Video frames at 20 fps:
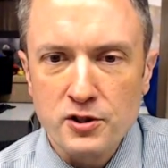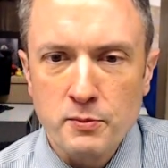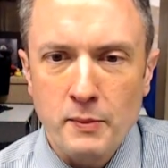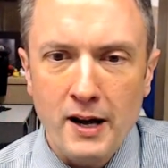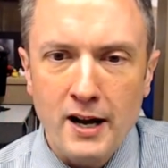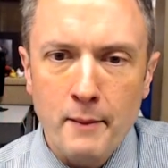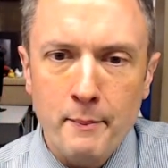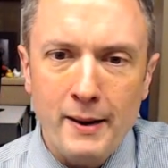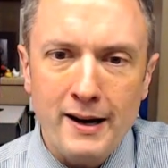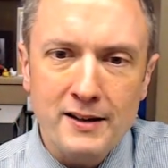By
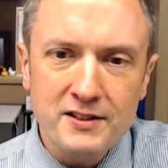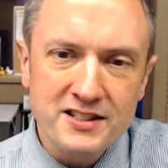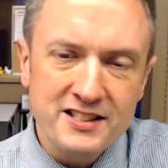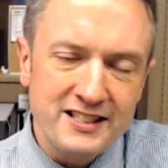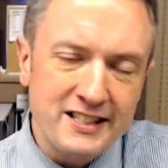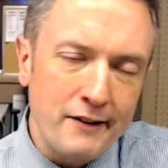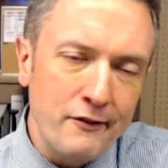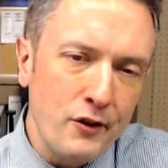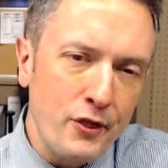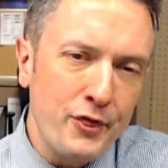about
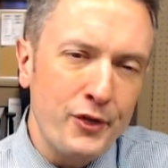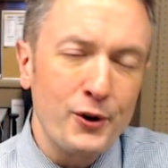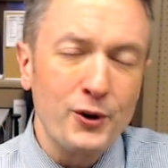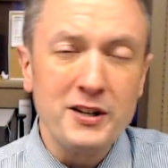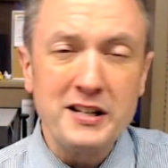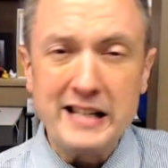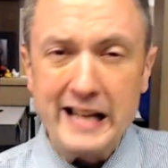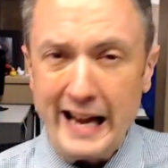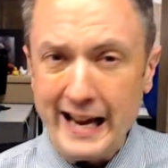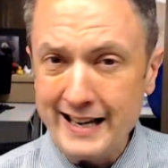
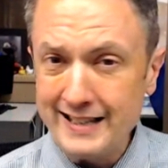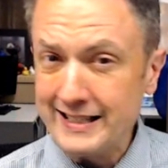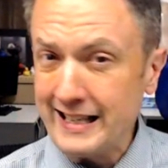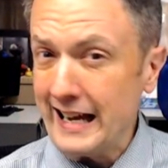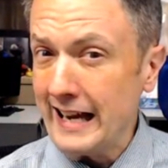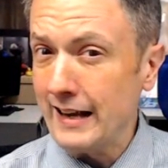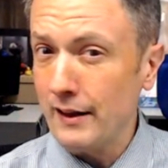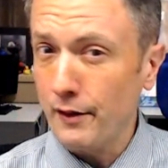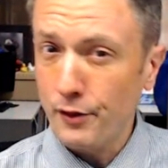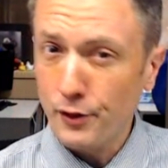7:30, 8,
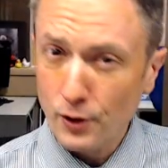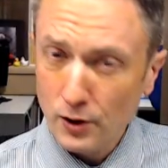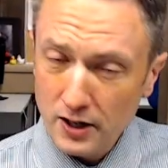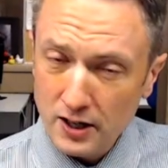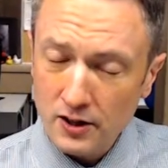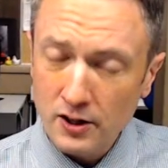8:30,